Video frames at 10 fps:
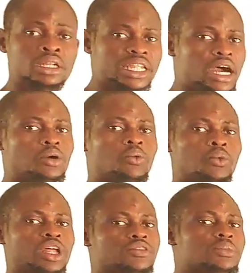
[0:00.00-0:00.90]
Now,
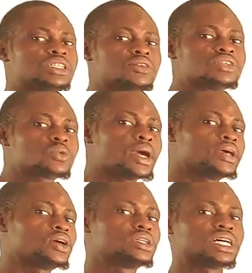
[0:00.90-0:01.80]
one of the major reasons why
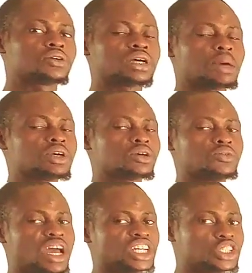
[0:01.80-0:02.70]
they don't undergo chemical
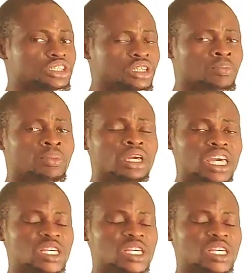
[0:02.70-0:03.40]
reaction